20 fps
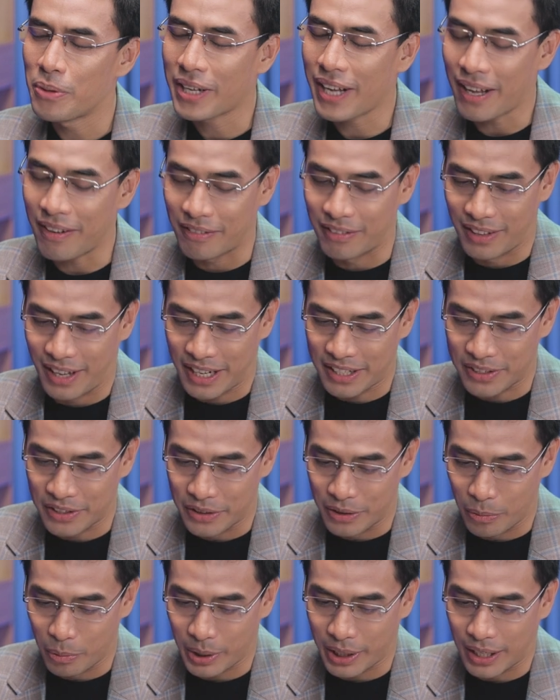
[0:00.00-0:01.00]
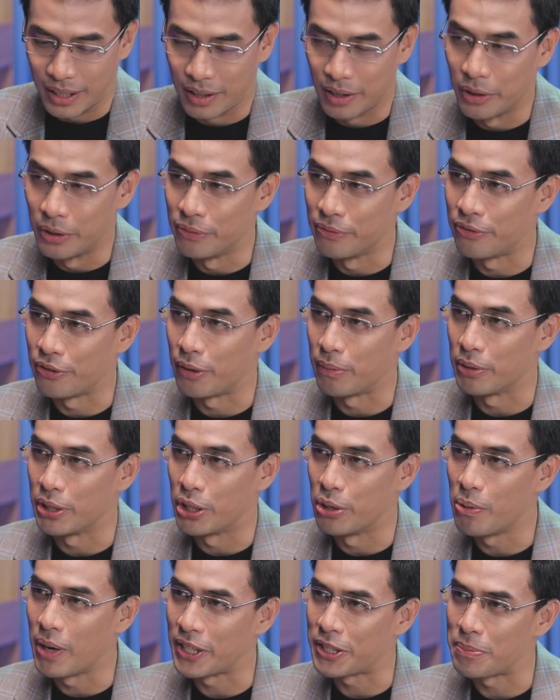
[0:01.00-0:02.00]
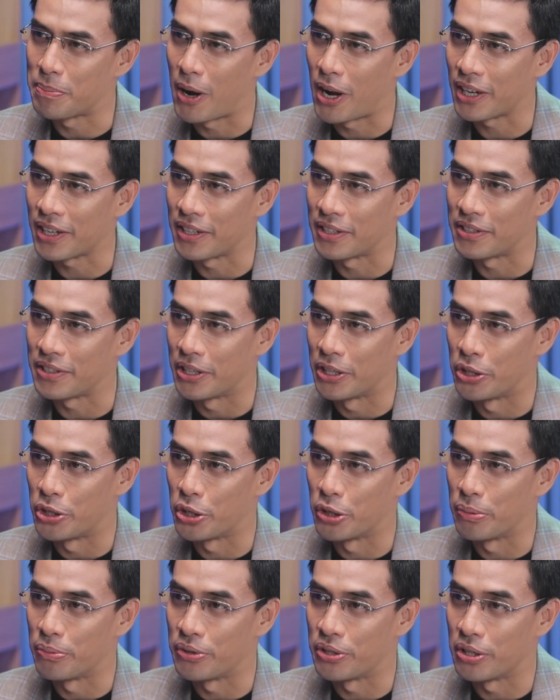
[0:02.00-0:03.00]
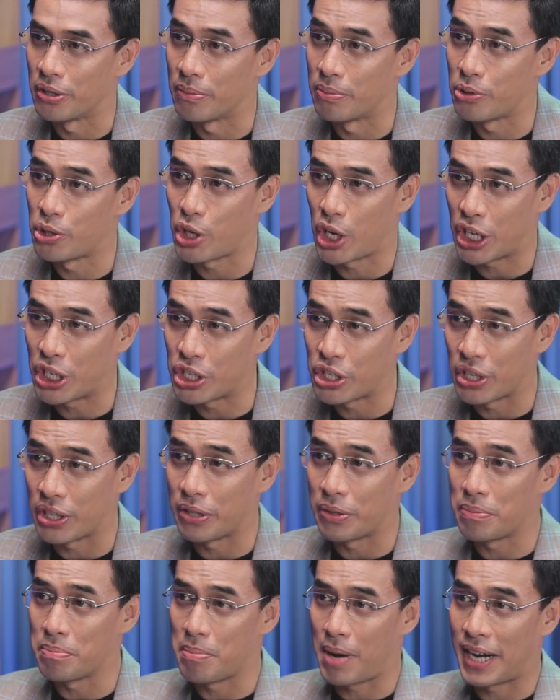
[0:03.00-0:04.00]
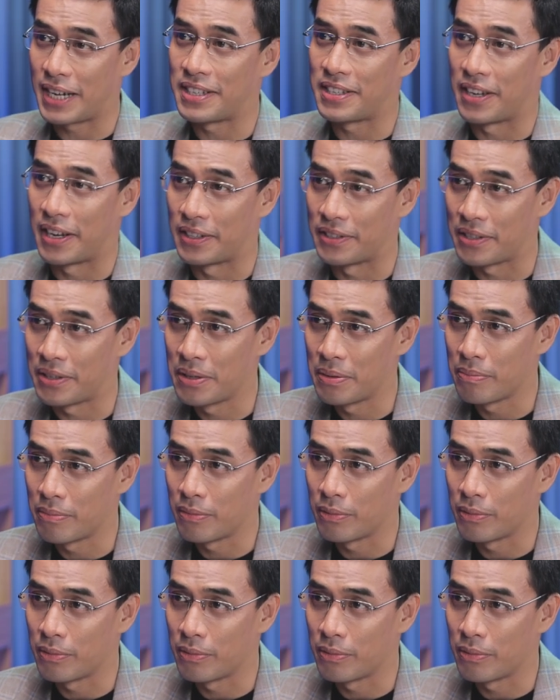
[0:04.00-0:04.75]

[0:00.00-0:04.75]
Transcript: What kind of lesson that we can learn from the US markets in terms of changing mindset,